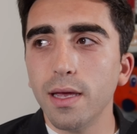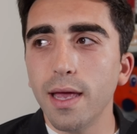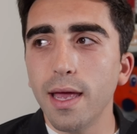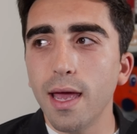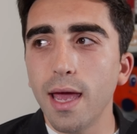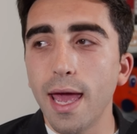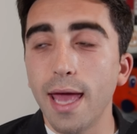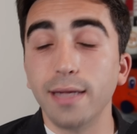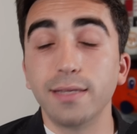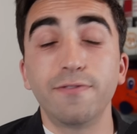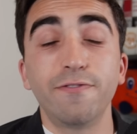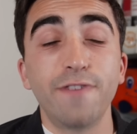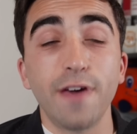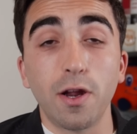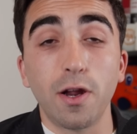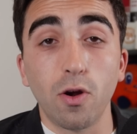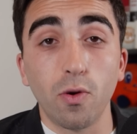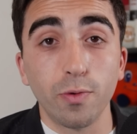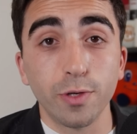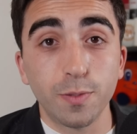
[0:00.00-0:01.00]
and
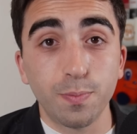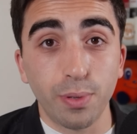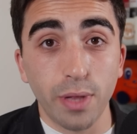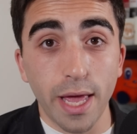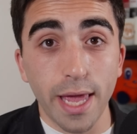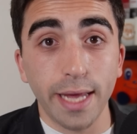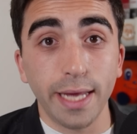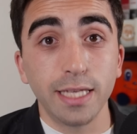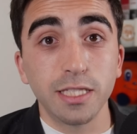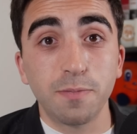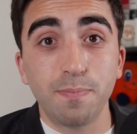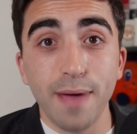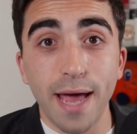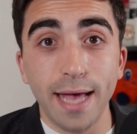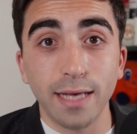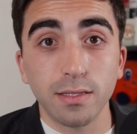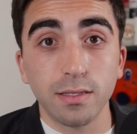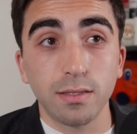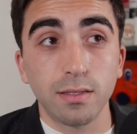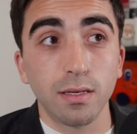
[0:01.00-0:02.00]
Federer was playing his
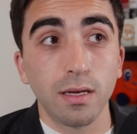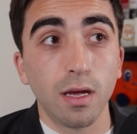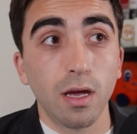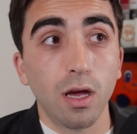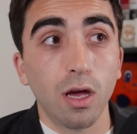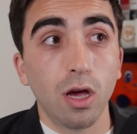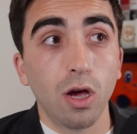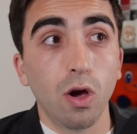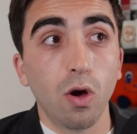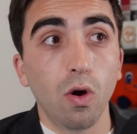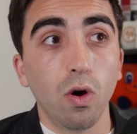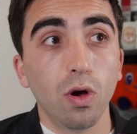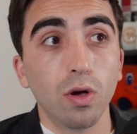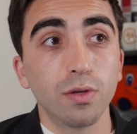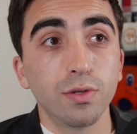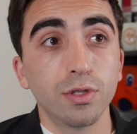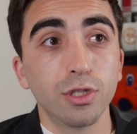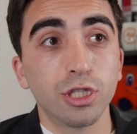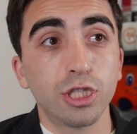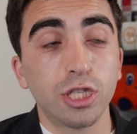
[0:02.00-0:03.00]
best.
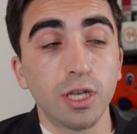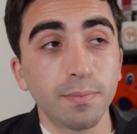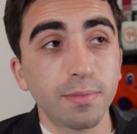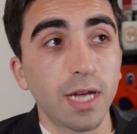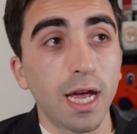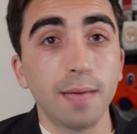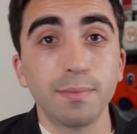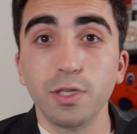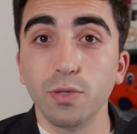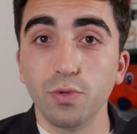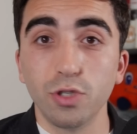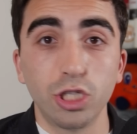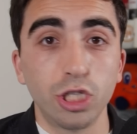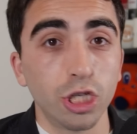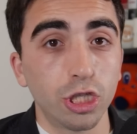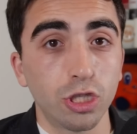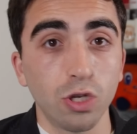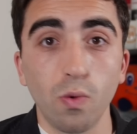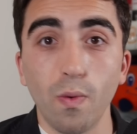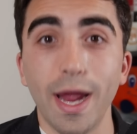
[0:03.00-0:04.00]
Sometimes it was
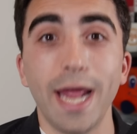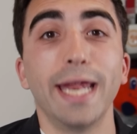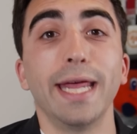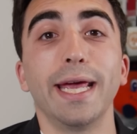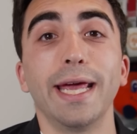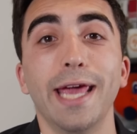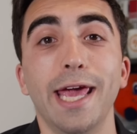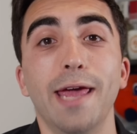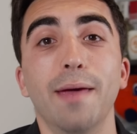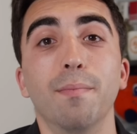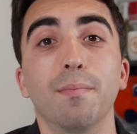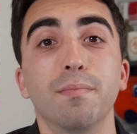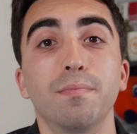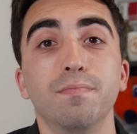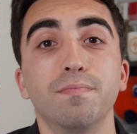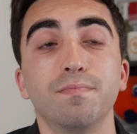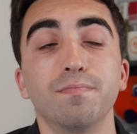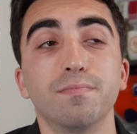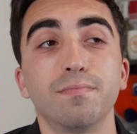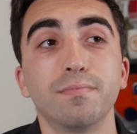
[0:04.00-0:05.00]
just a waiting game.
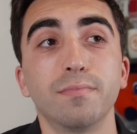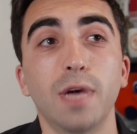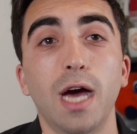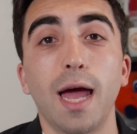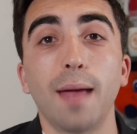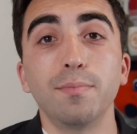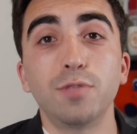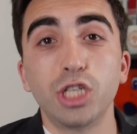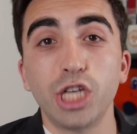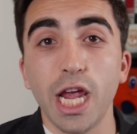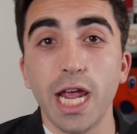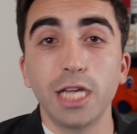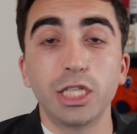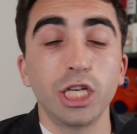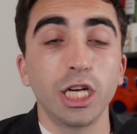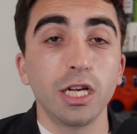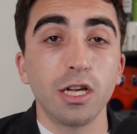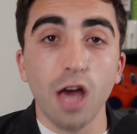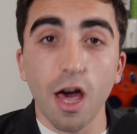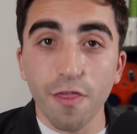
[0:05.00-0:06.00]
I'm
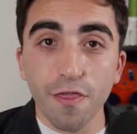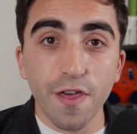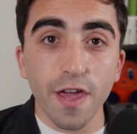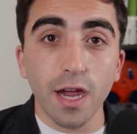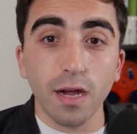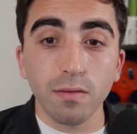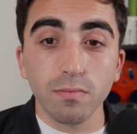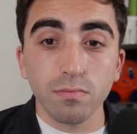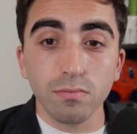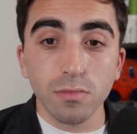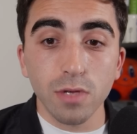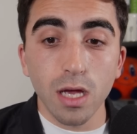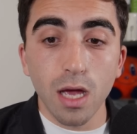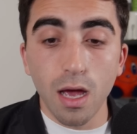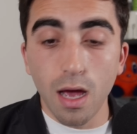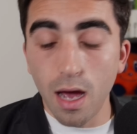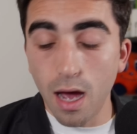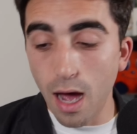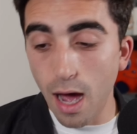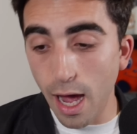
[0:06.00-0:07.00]
changing nothing.
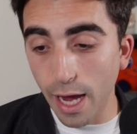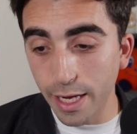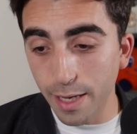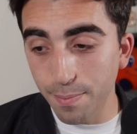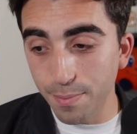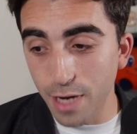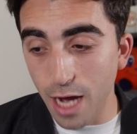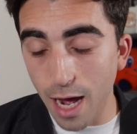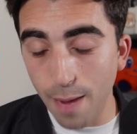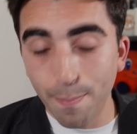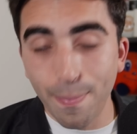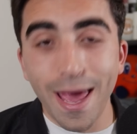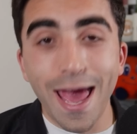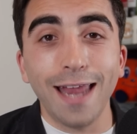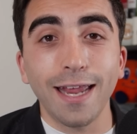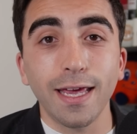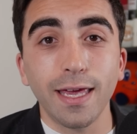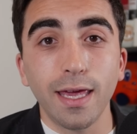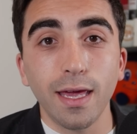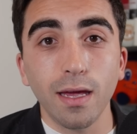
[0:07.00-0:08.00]
I am not
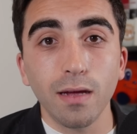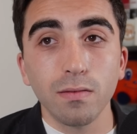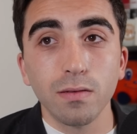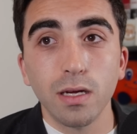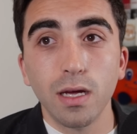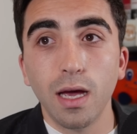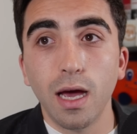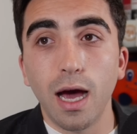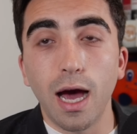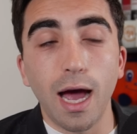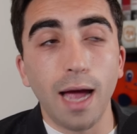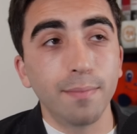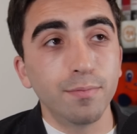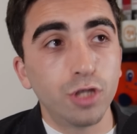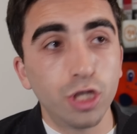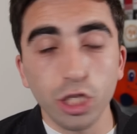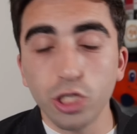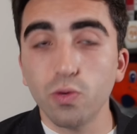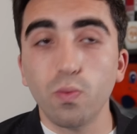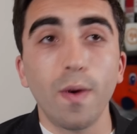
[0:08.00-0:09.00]
panicking. I'm
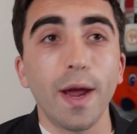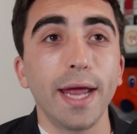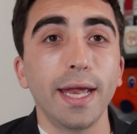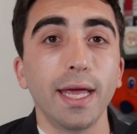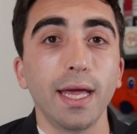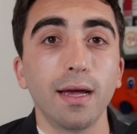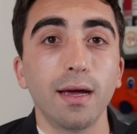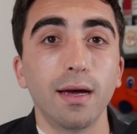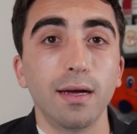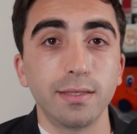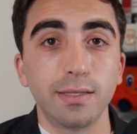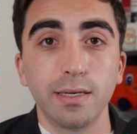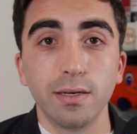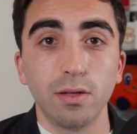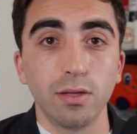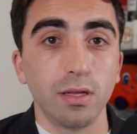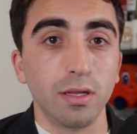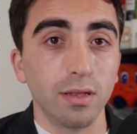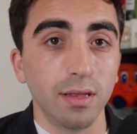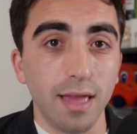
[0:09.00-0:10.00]
just waiting
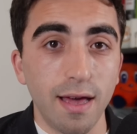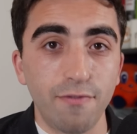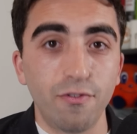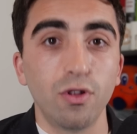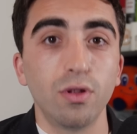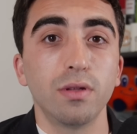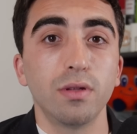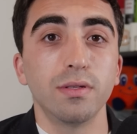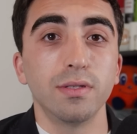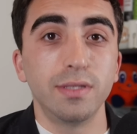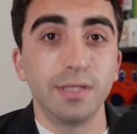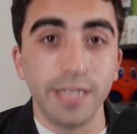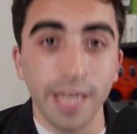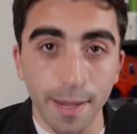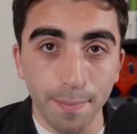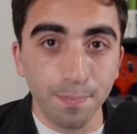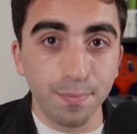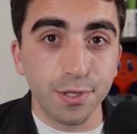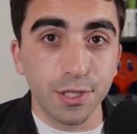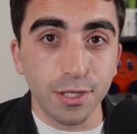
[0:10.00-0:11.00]
until the level
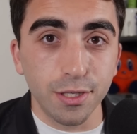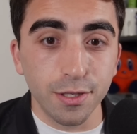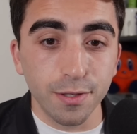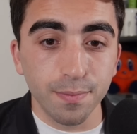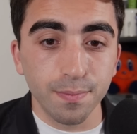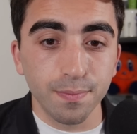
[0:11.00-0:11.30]
dips.